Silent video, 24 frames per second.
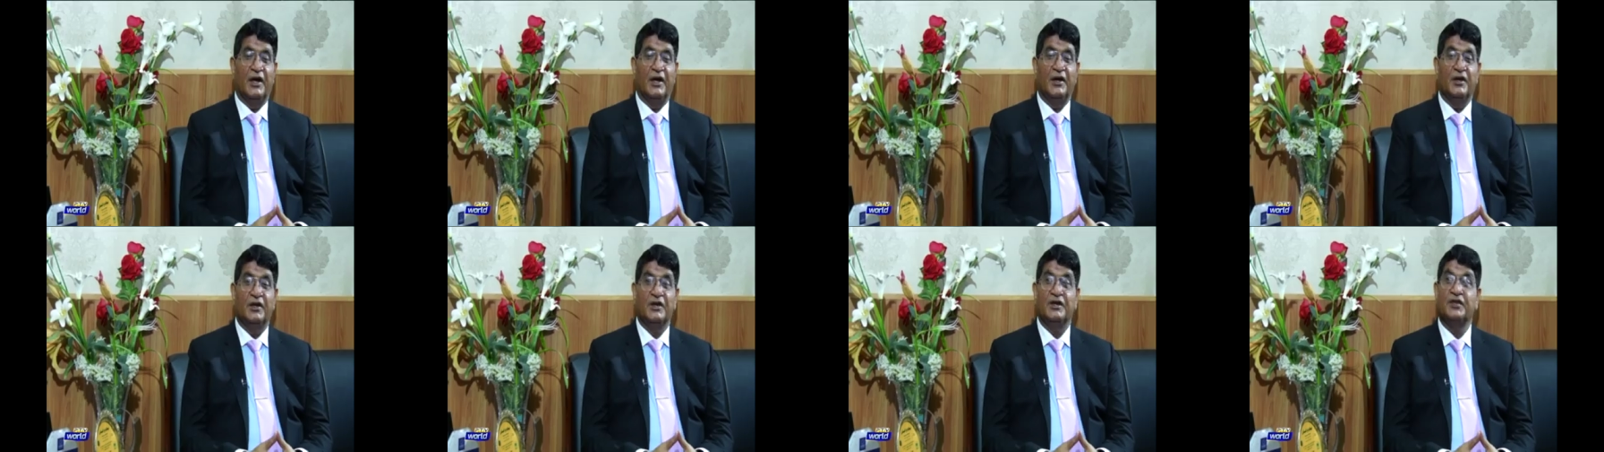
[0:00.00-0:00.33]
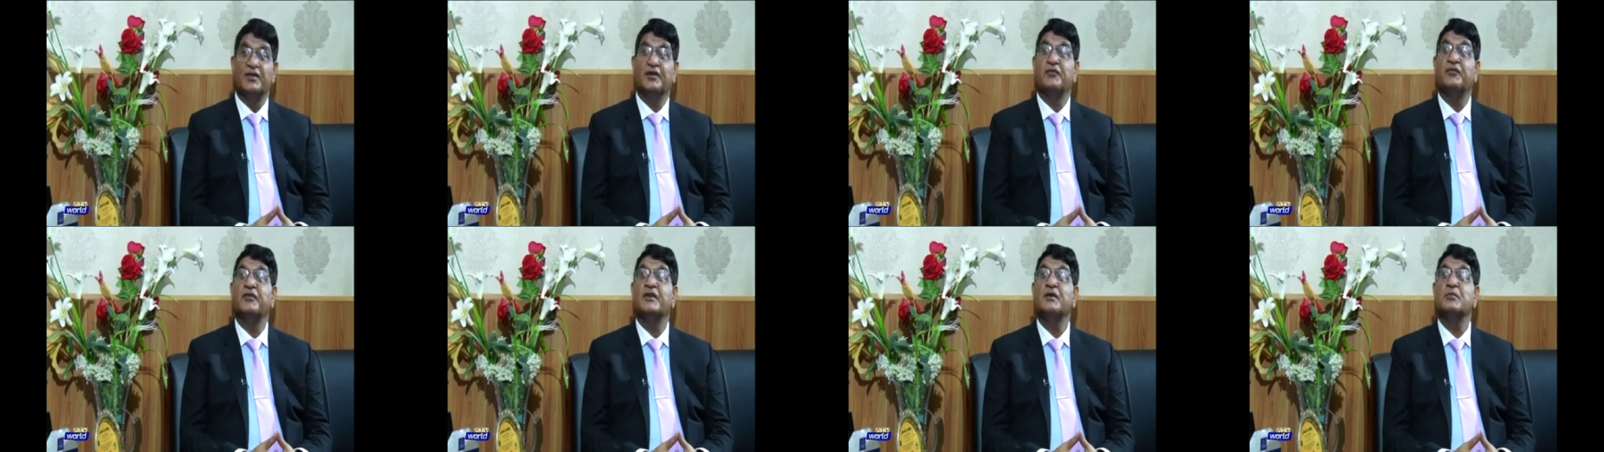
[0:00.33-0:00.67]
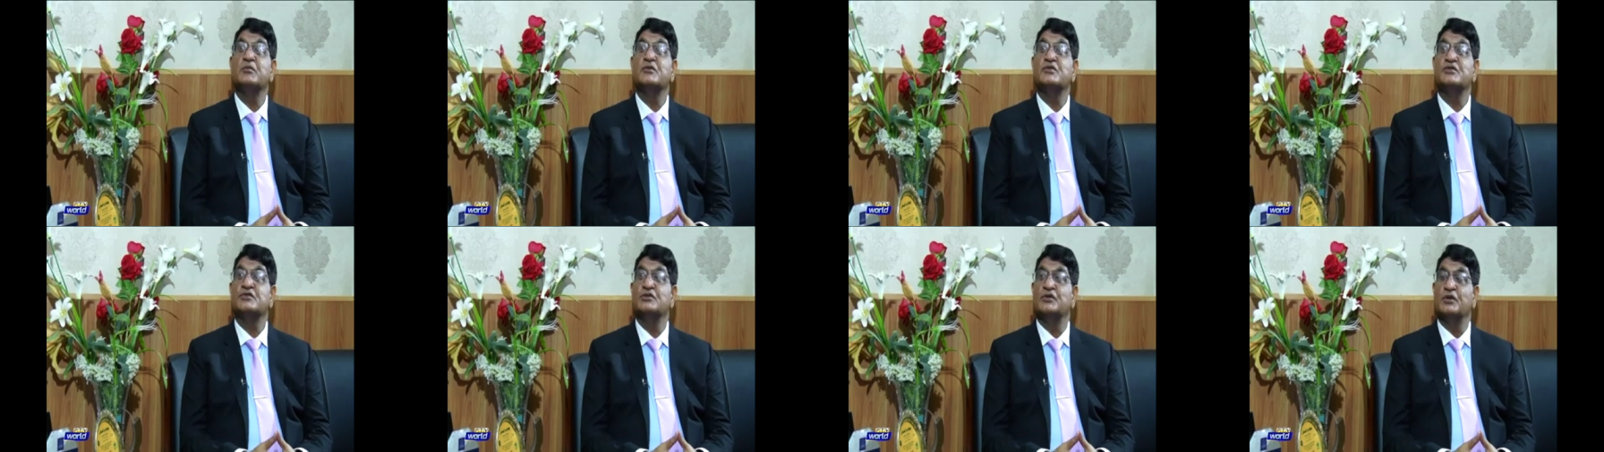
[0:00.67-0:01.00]
It is a
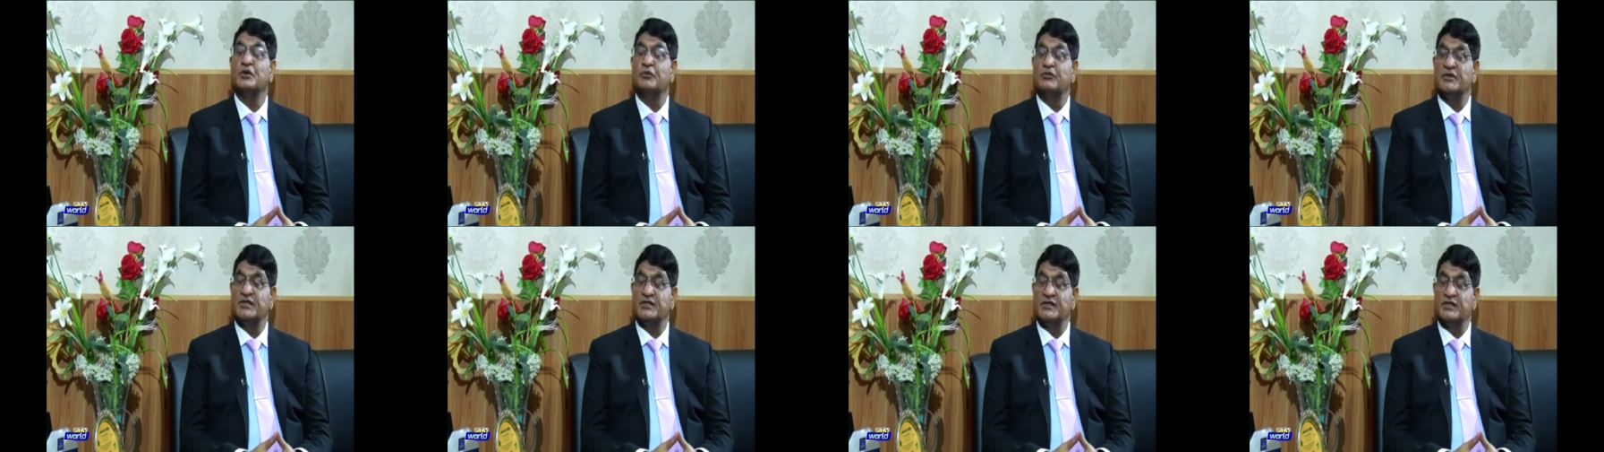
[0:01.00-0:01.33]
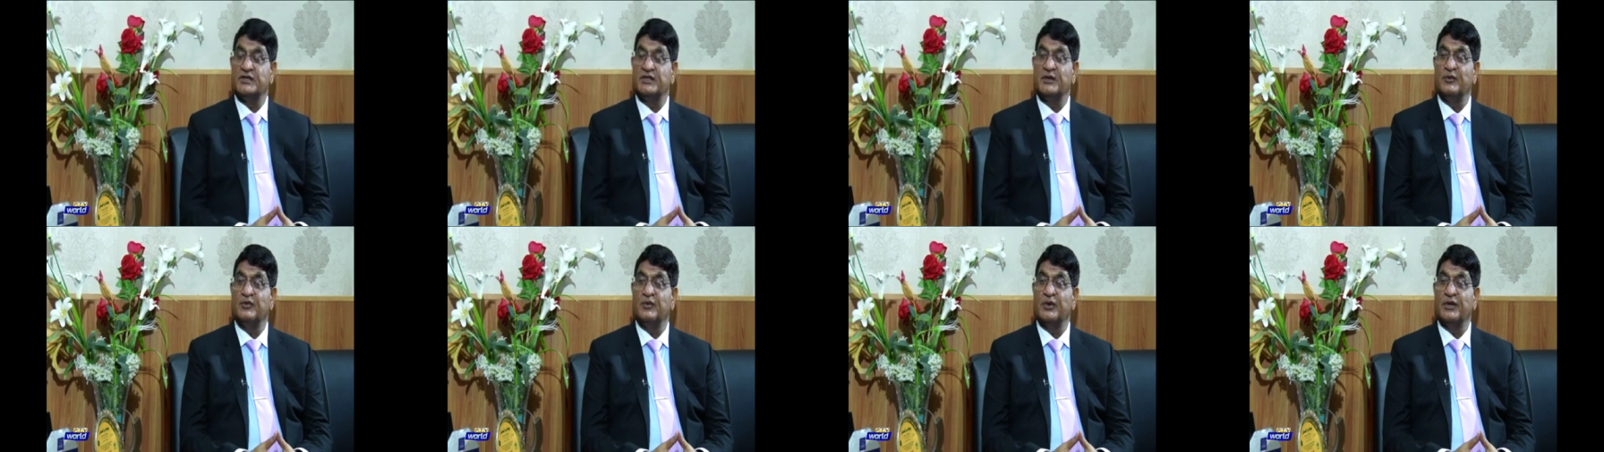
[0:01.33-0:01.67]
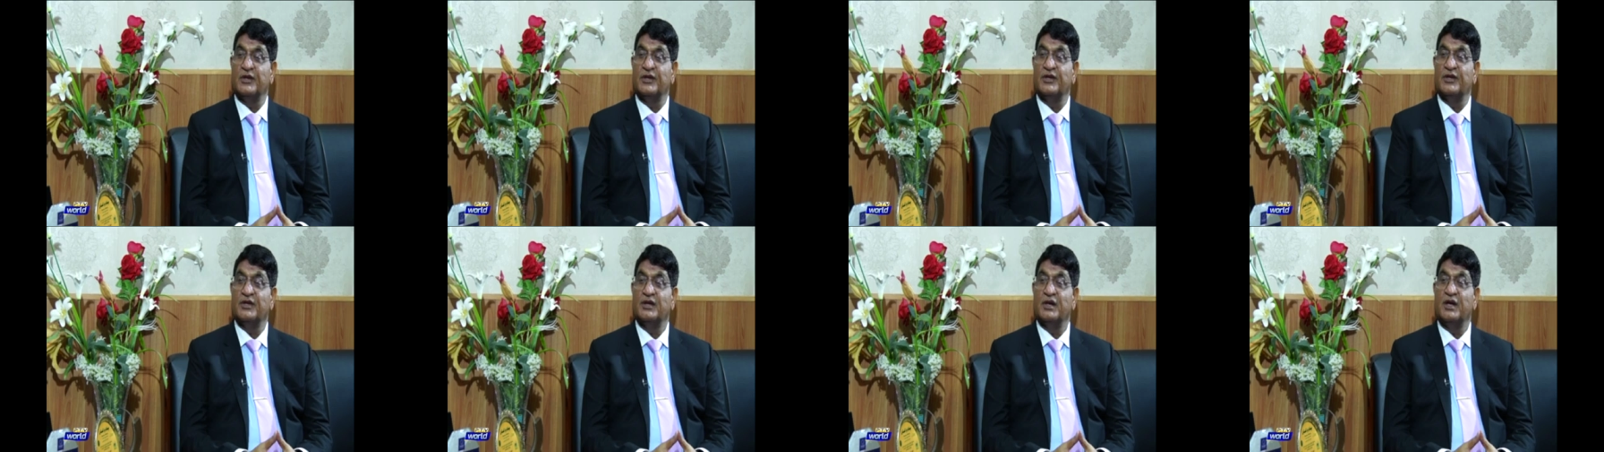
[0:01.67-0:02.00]
famous university, yes, where
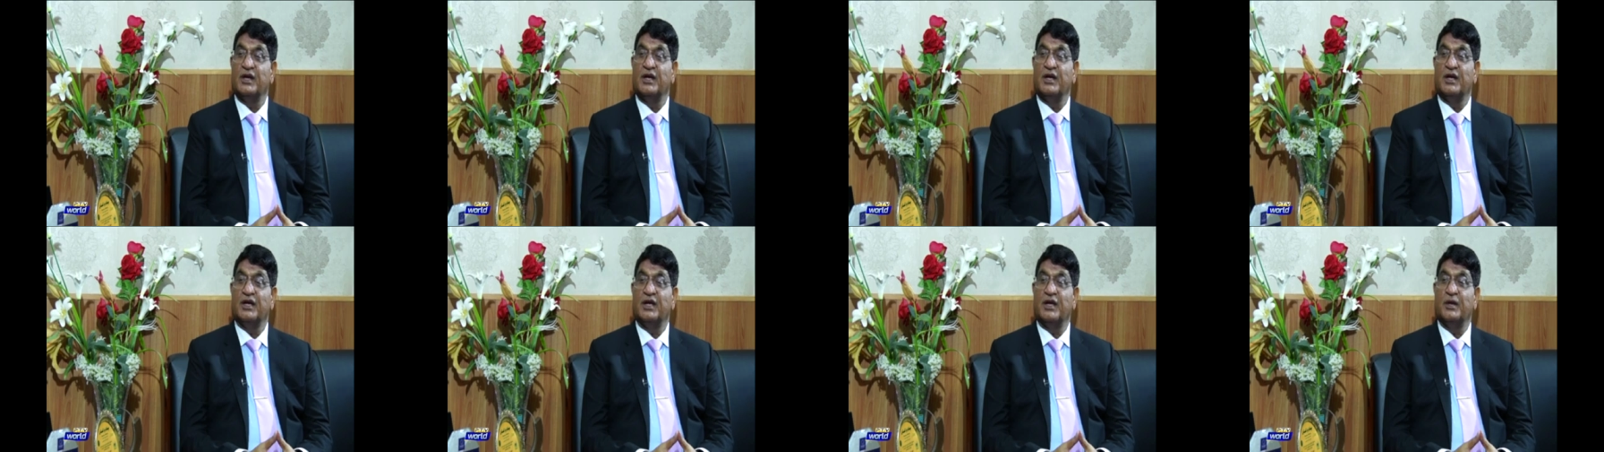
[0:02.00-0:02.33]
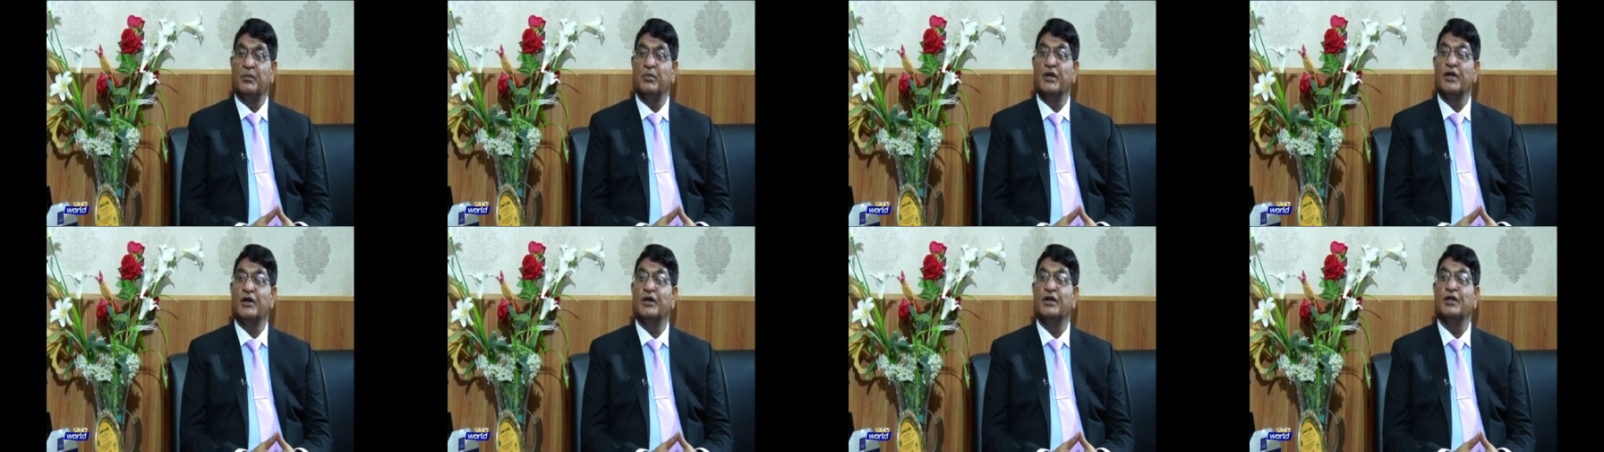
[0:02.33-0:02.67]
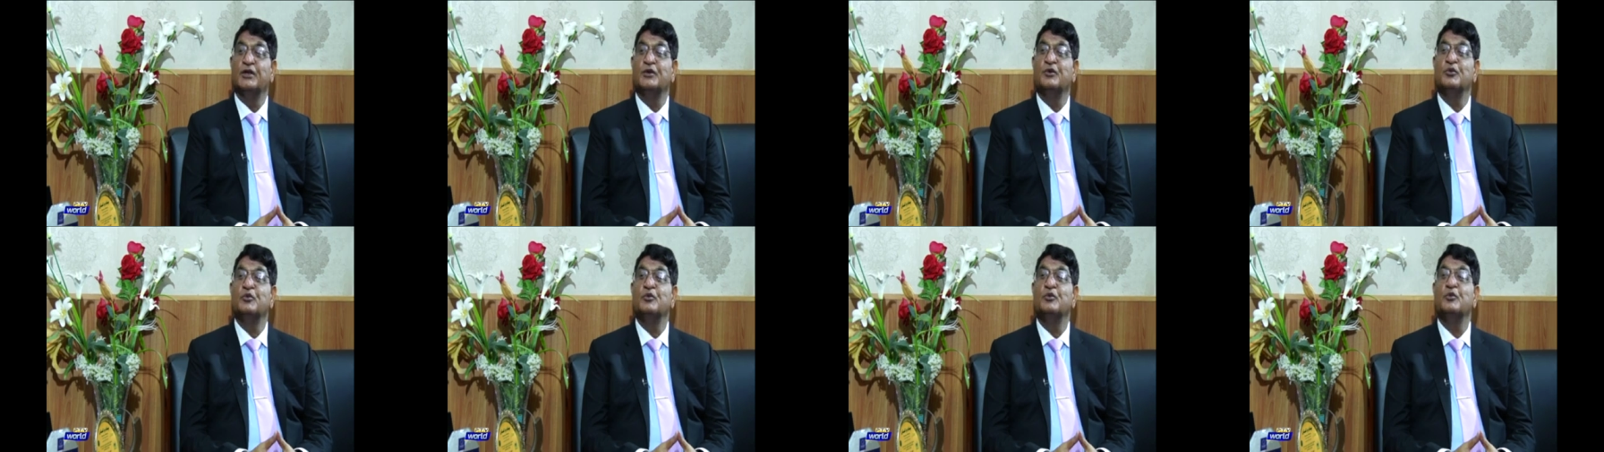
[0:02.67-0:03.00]
Ibn
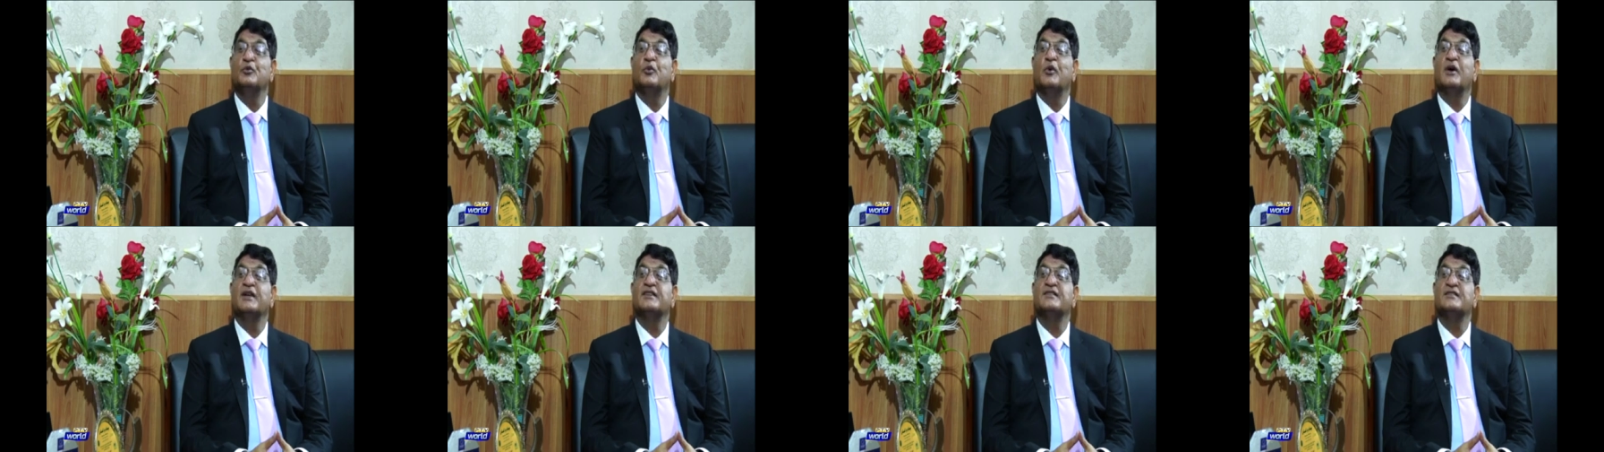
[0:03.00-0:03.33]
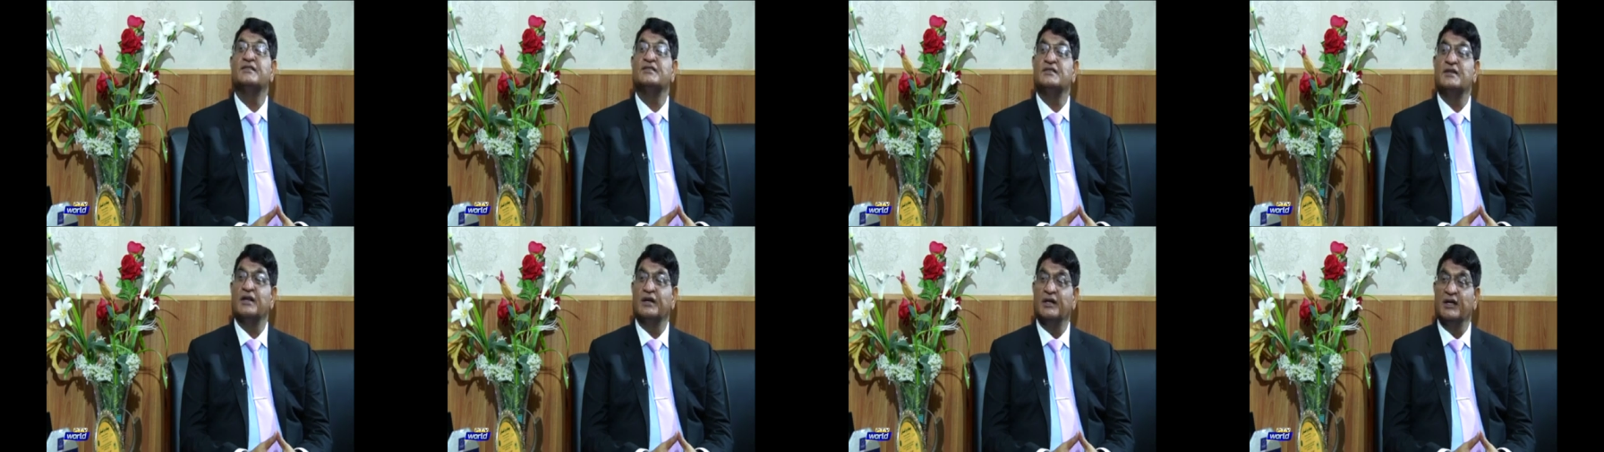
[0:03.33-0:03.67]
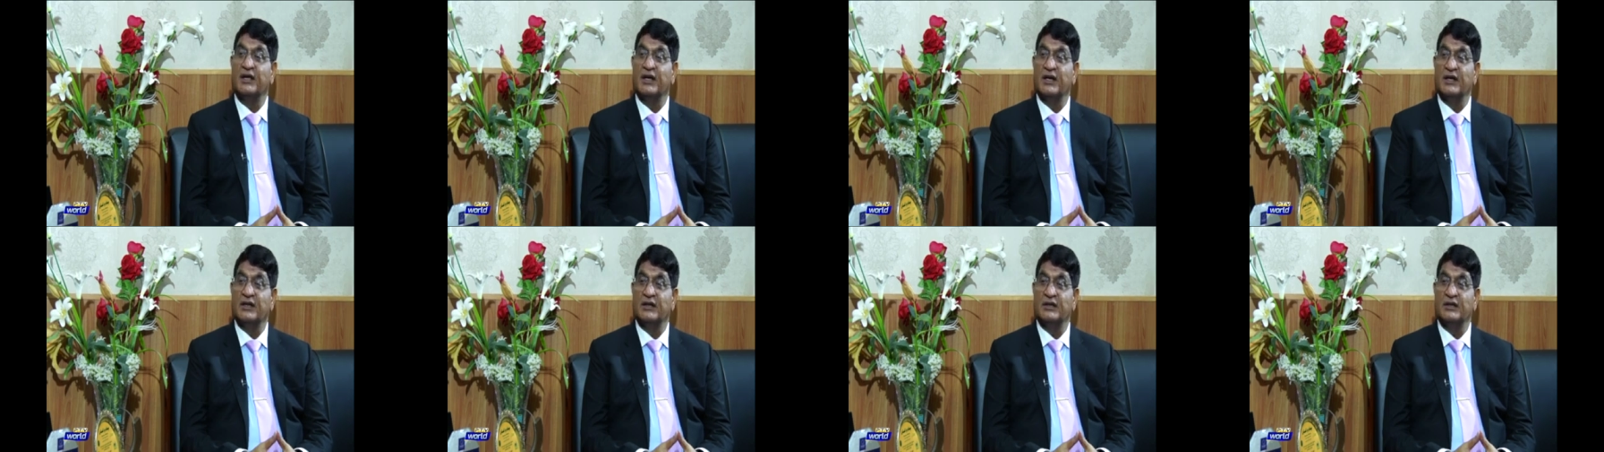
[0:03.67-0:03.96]
Khaldun was studying.